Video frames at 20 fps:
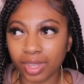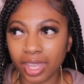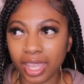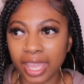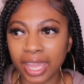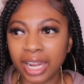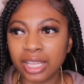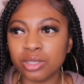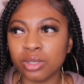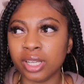
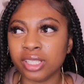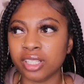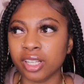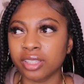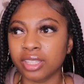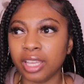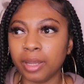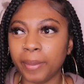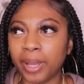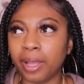And that's when I
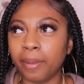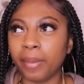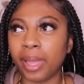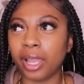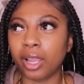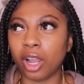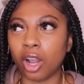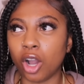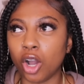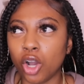started thinking about it. I'm
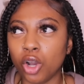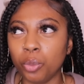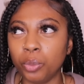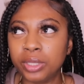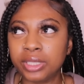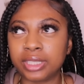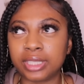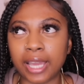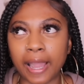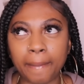like, oh, it
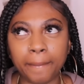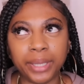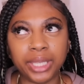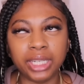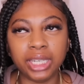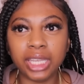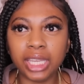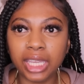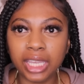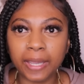was
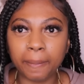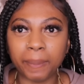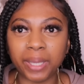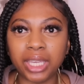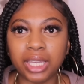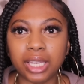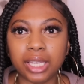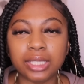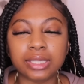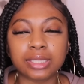Dominique,
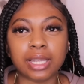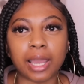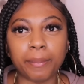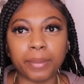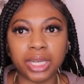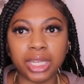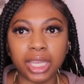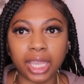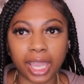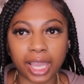because
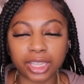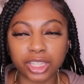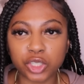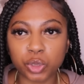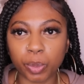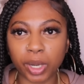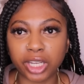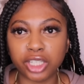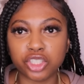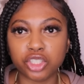Dominique had the
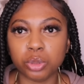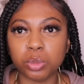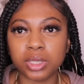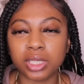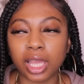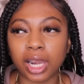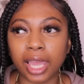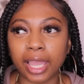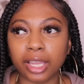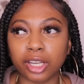Sprite, because she was
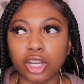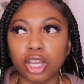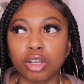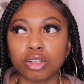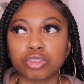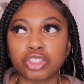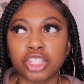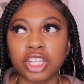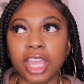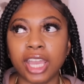all like,
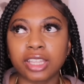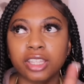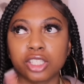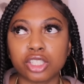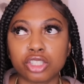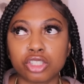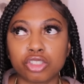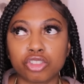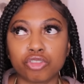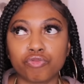no, she had the
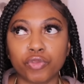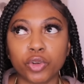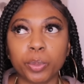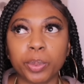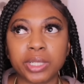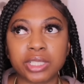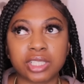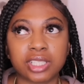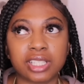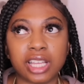fruit
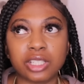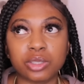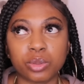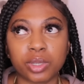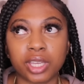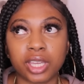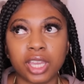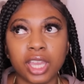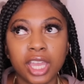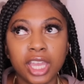punch, because that's
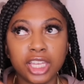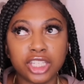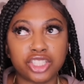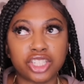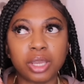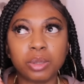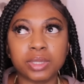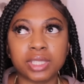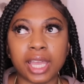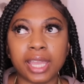when
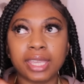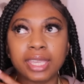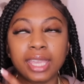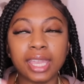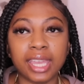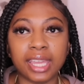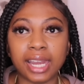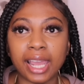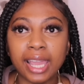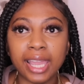Jay was like,
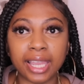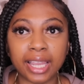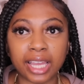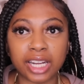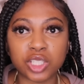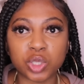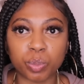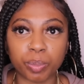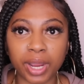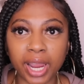yeah, and I had
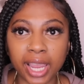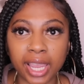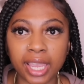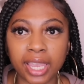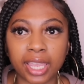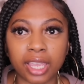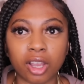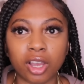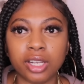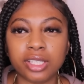got a
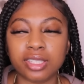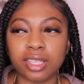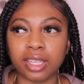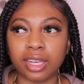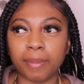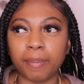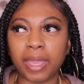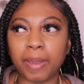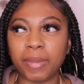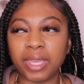Sprite, and all of a
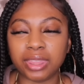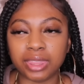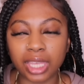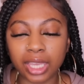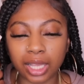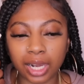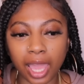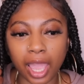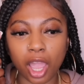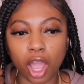sudden it made me
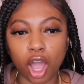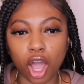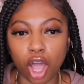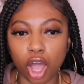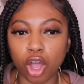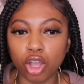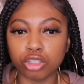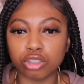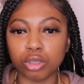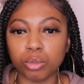think like,
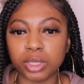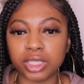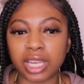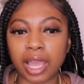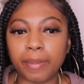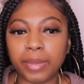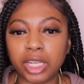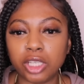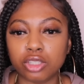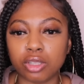oh, so it was
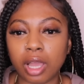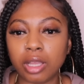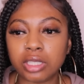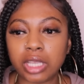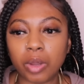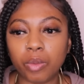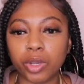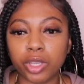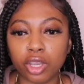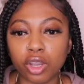Dominique. So I was
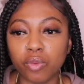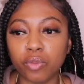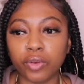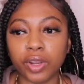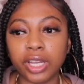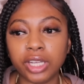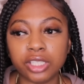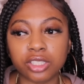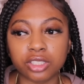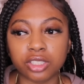like, well, your
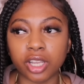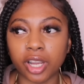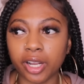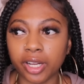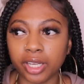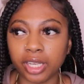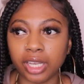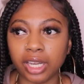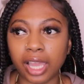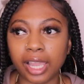friend is
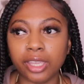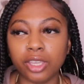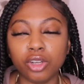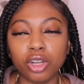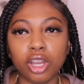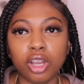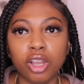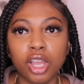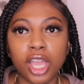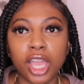dirty, like, you
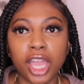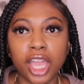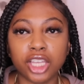know.